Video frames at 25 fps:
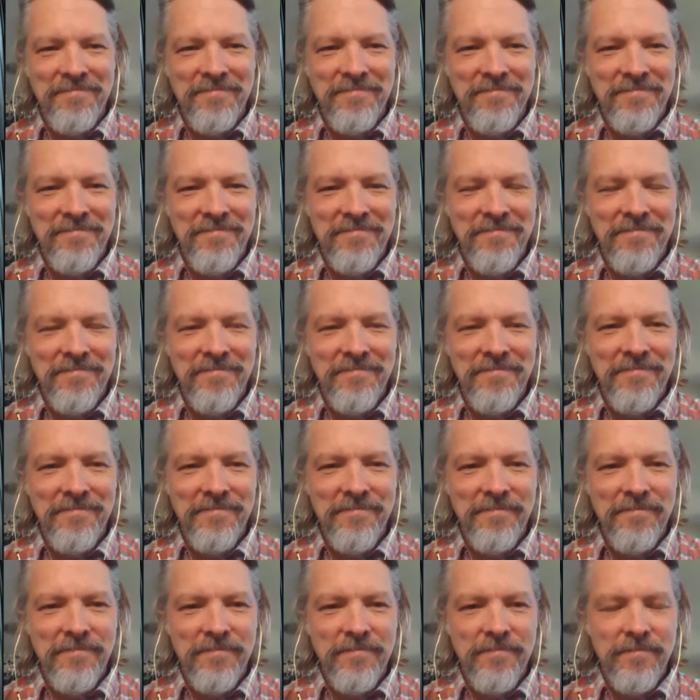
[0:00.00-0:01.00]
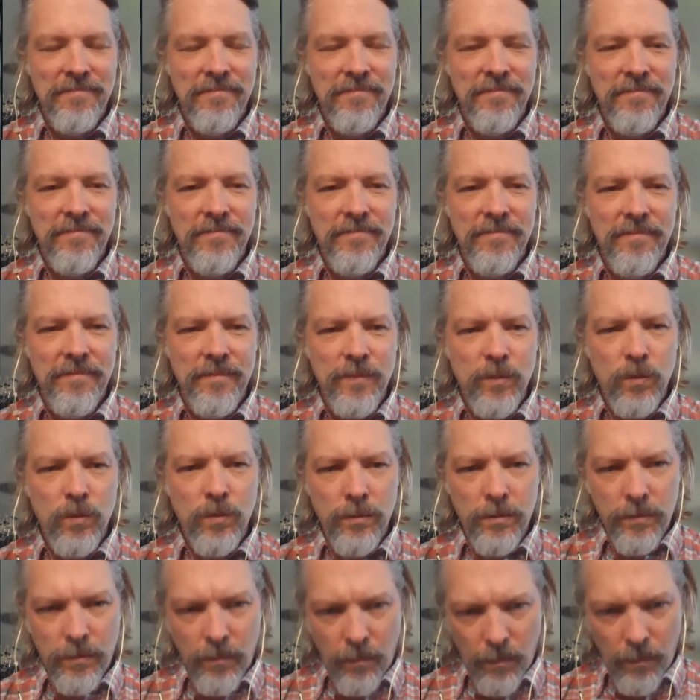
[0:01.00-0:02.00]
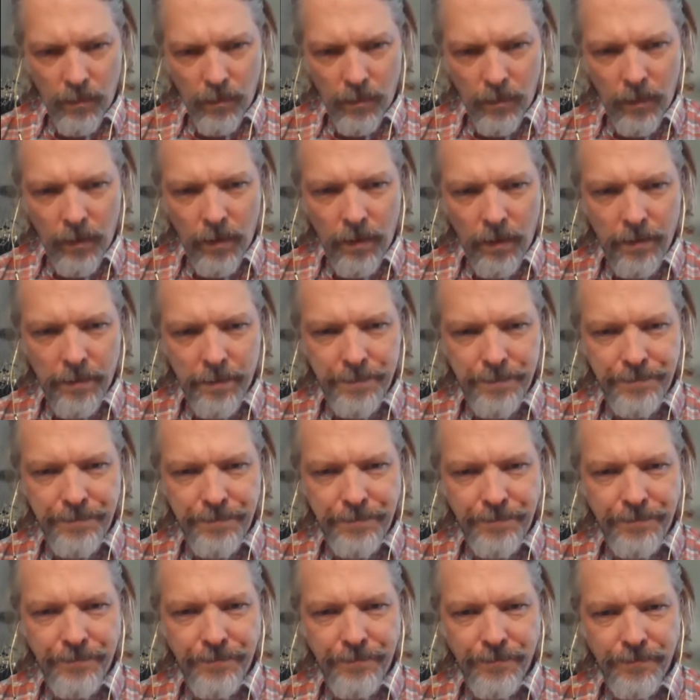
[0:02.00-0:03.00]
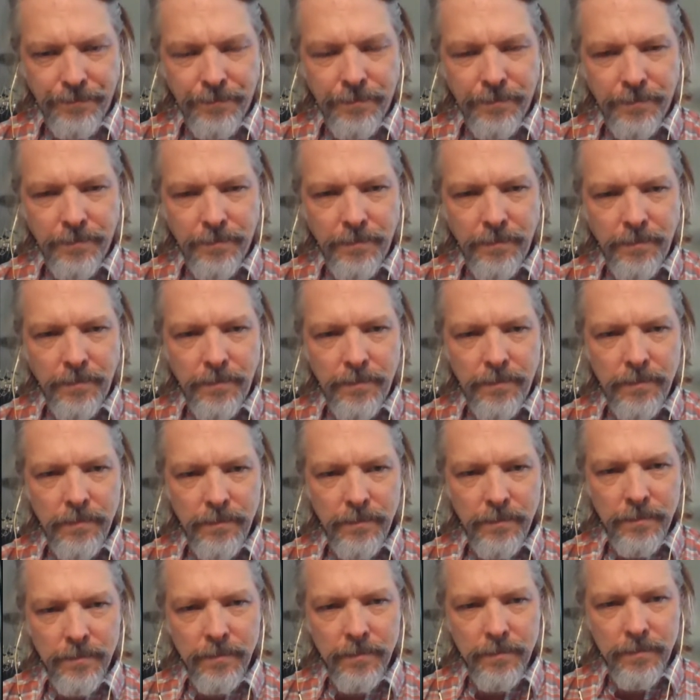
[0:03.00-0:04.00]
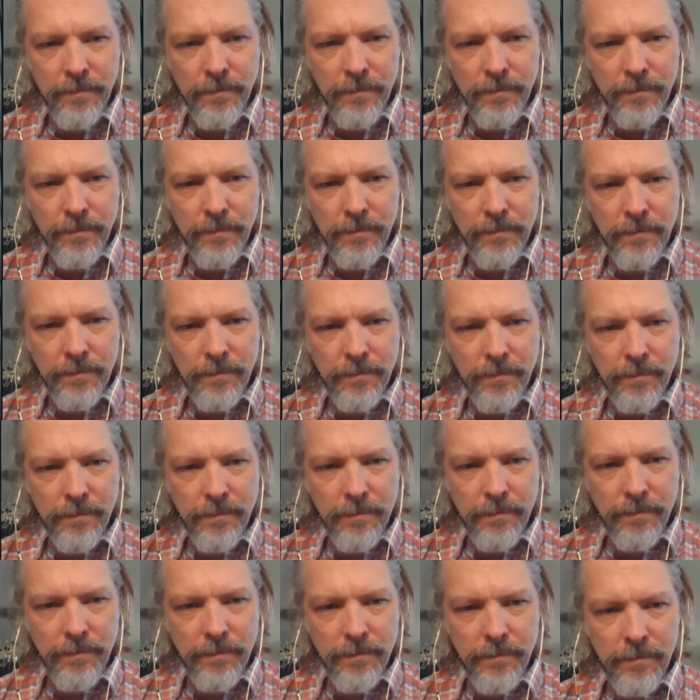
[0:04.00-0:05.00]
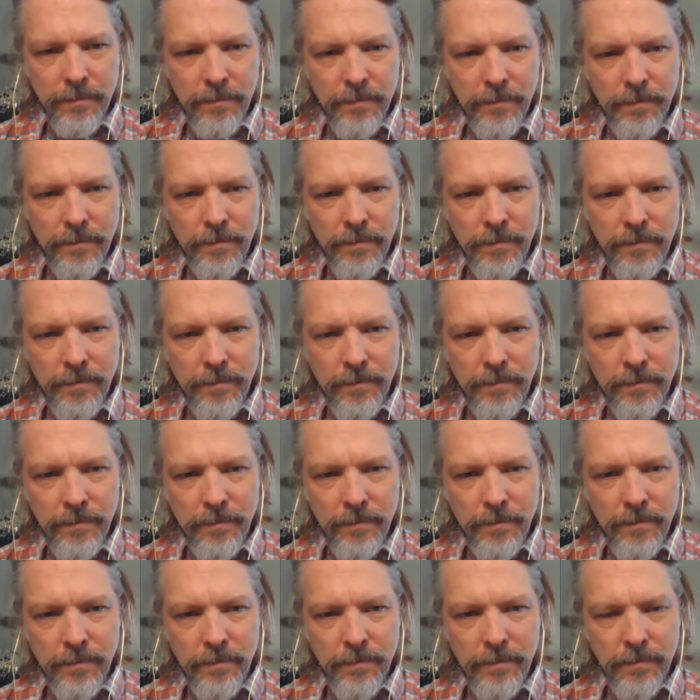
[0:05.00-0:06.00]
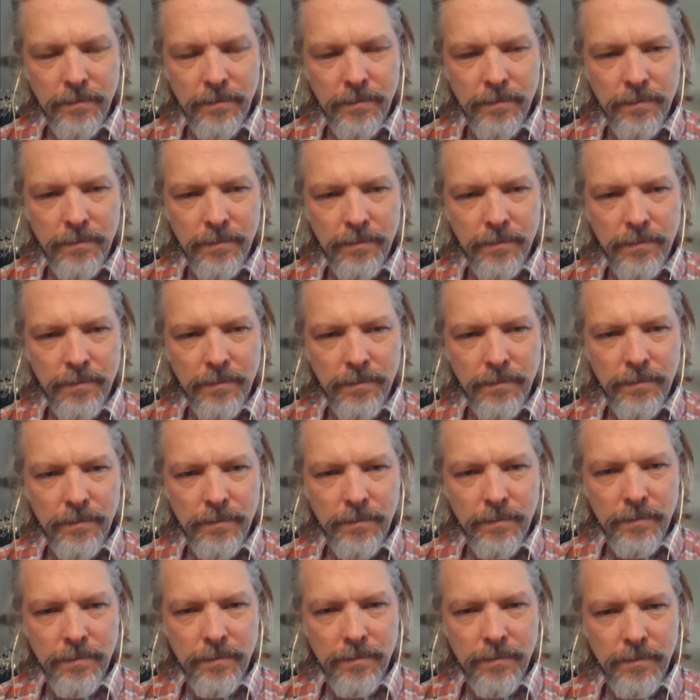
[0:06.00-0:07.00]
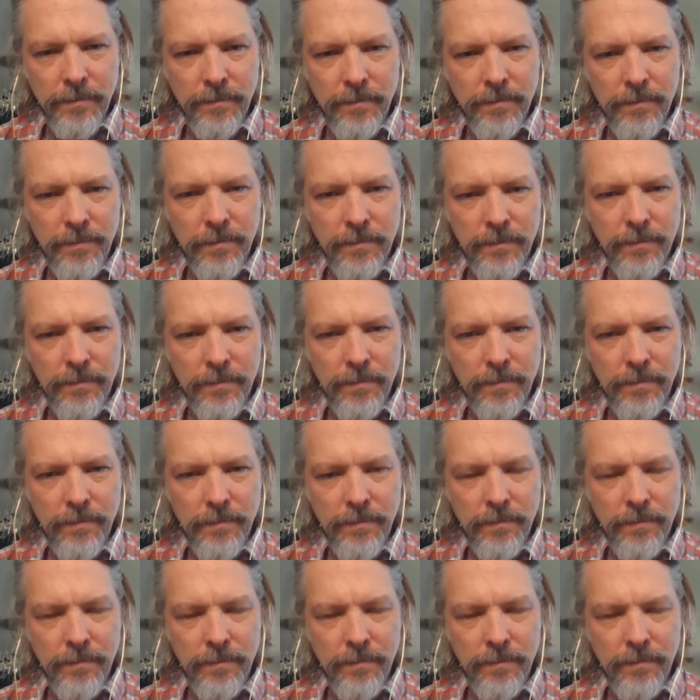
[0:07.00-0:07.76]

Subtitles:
(not speaking)